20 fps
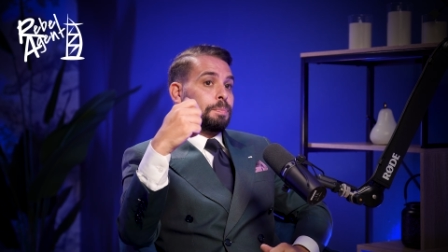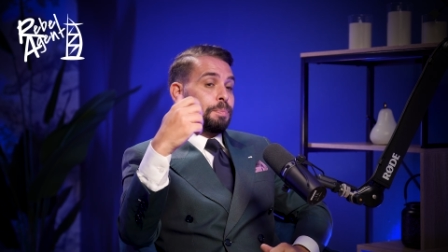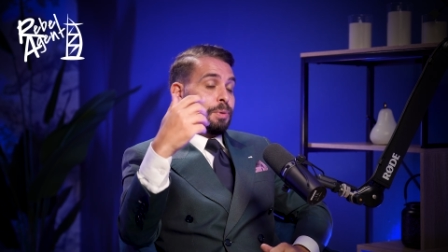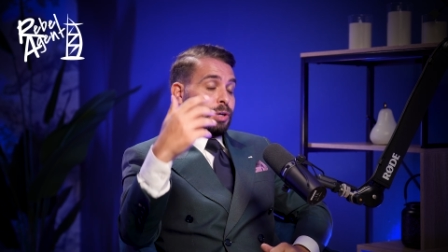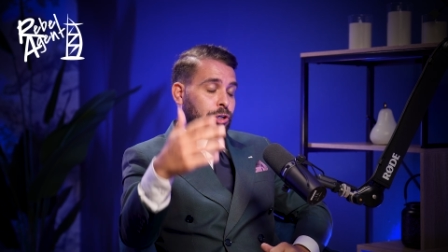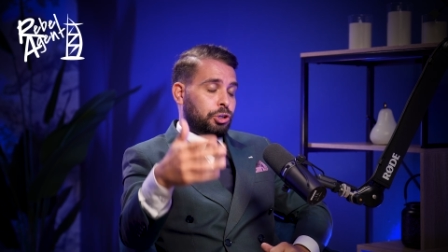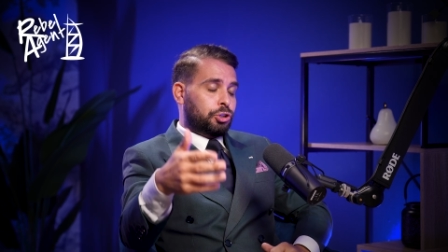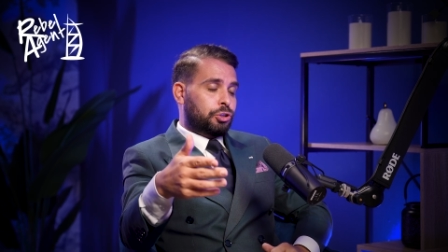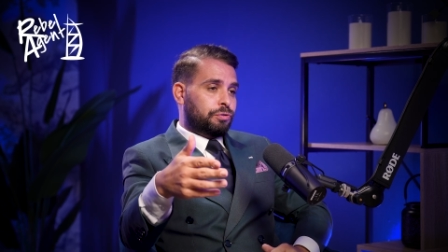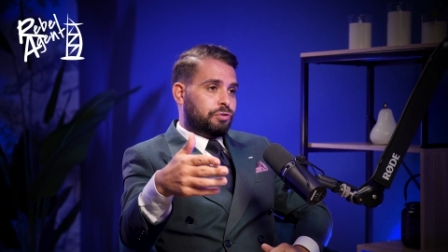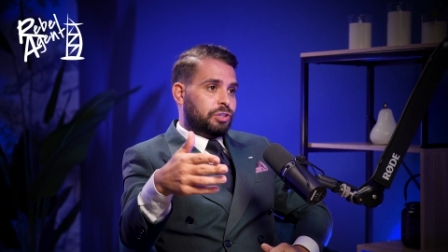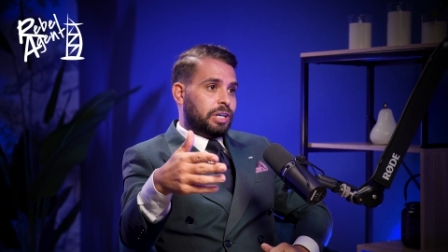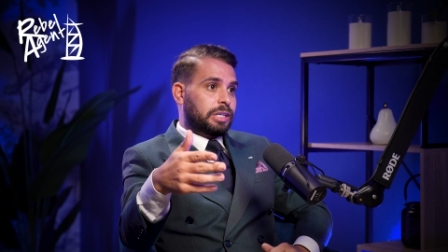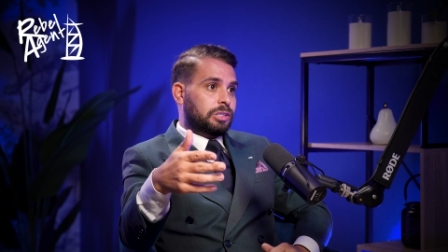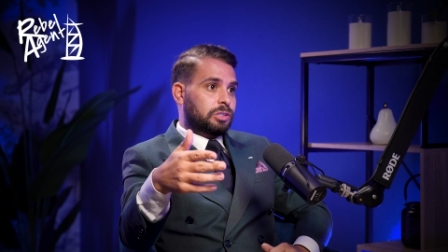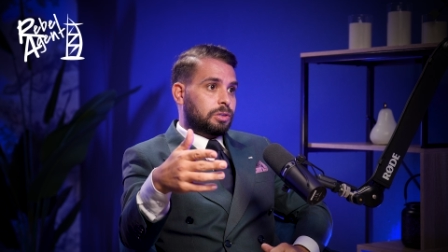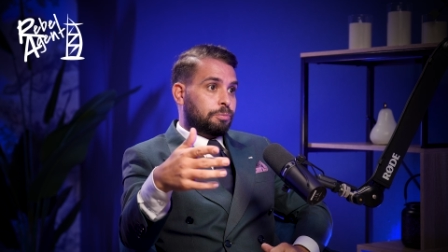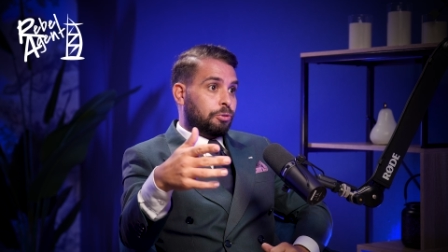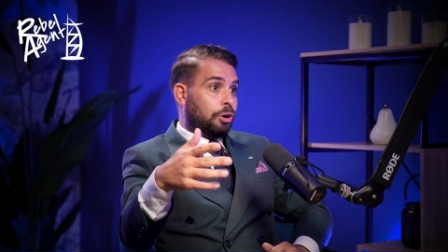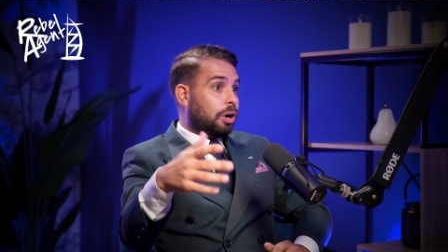because you've
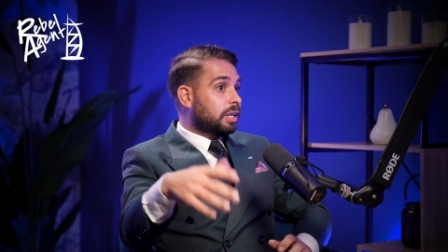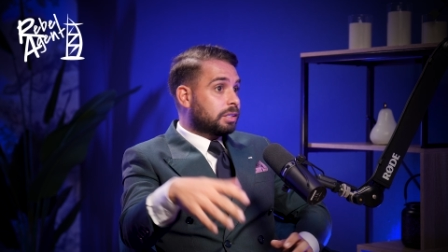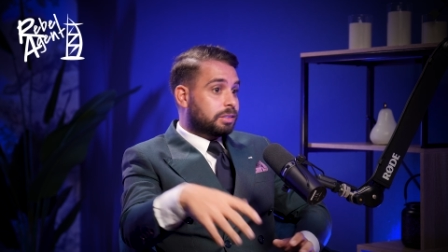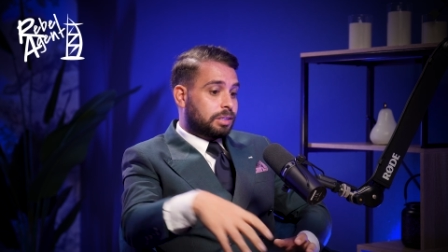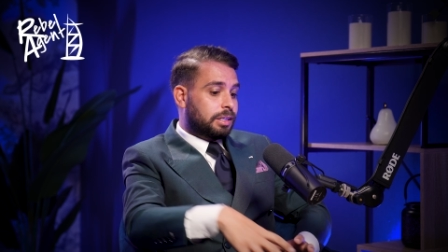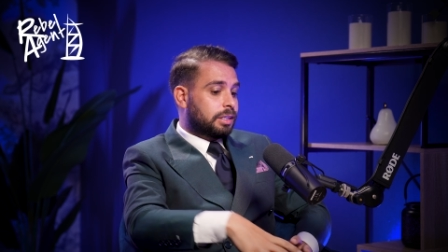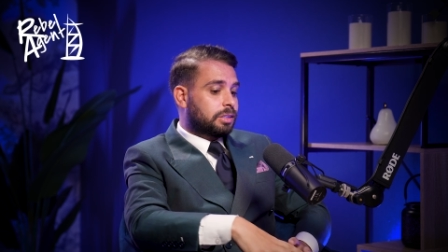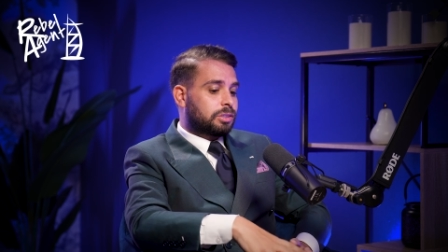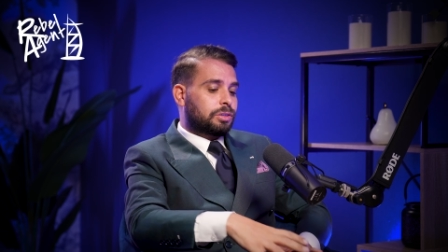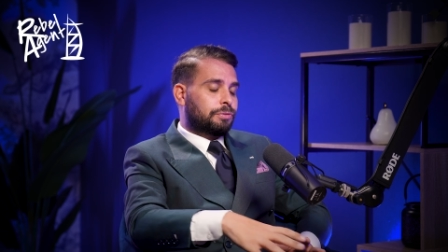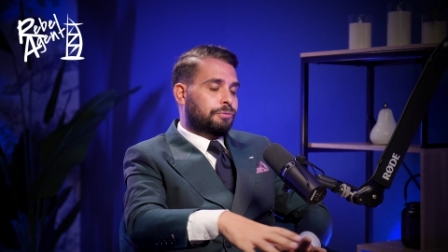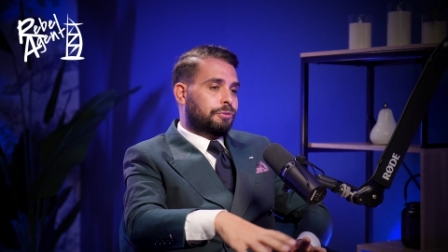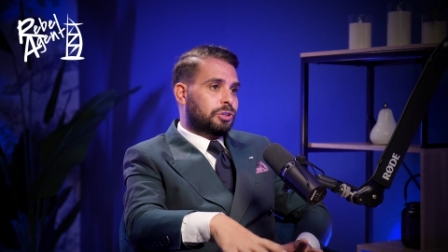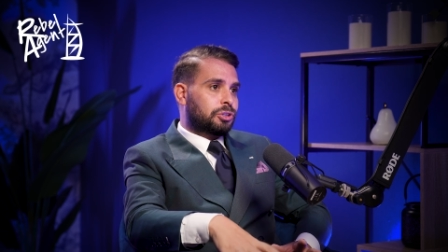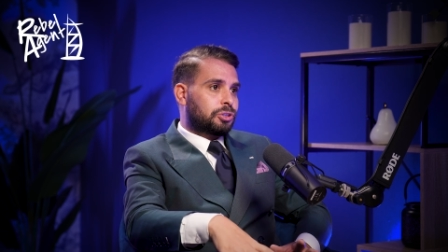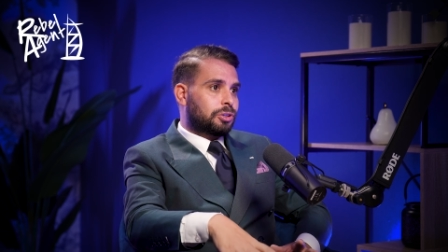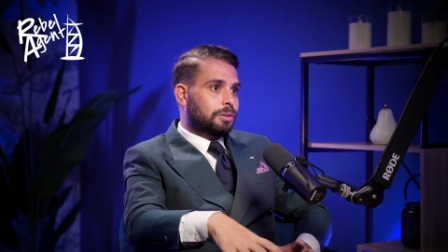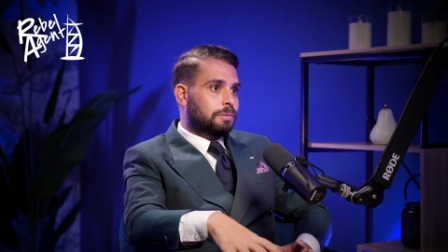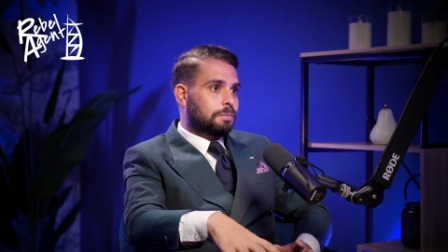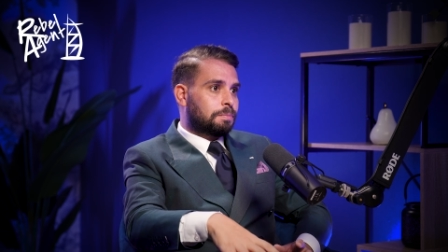chased the price and it's
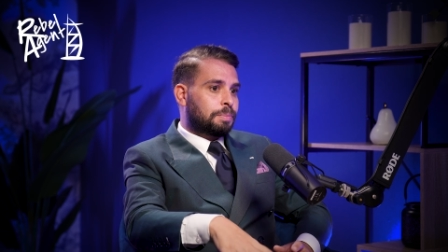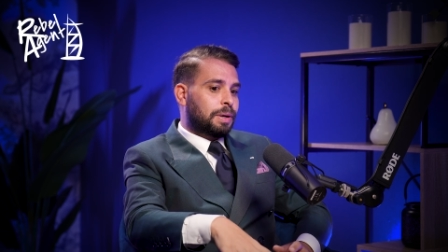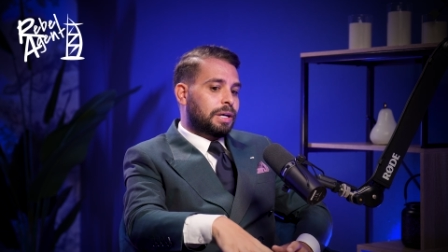sufficient,